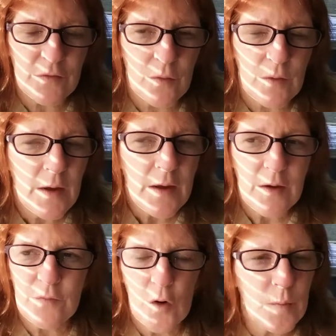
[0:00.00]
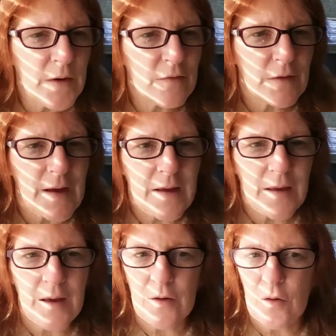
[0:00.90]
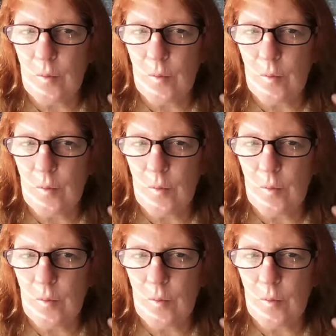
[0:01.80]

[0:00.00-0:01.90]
So if nobody's liking,